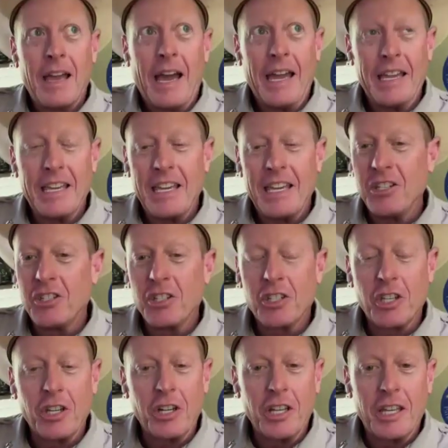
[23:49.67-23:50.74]
Hey, he's
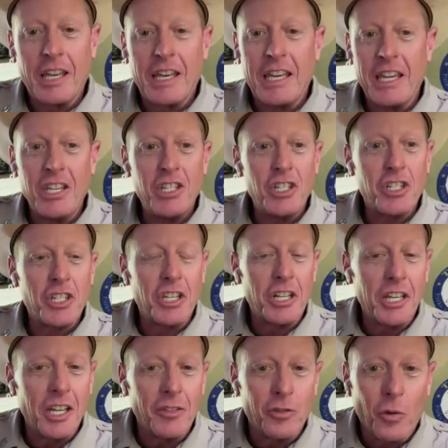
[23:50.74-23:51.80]
just gonna he's just
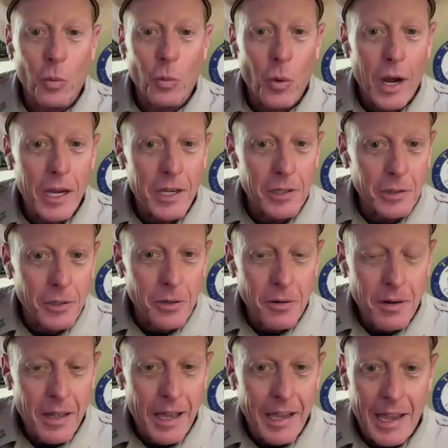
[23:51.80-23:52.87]
gonna get the regular
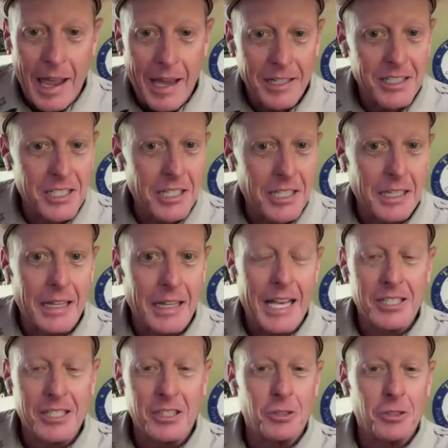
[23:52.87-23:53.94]
hey out of state
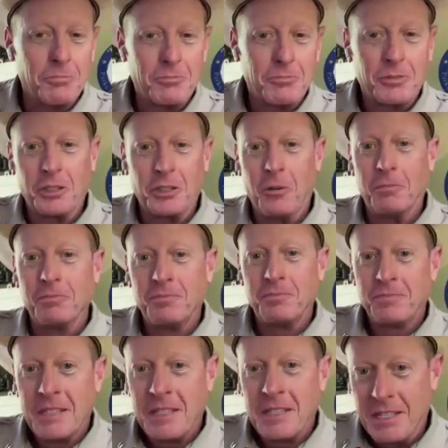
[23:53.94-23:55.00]
license. So
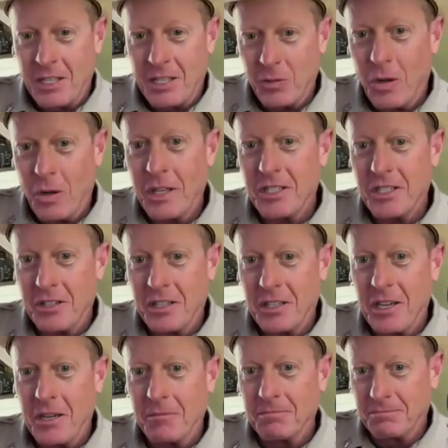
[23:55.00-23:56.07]
is what he's going
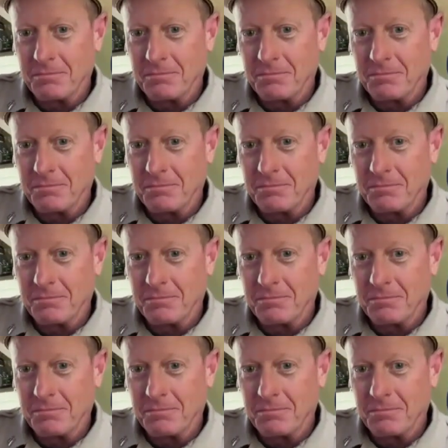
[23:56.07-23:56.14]
to get.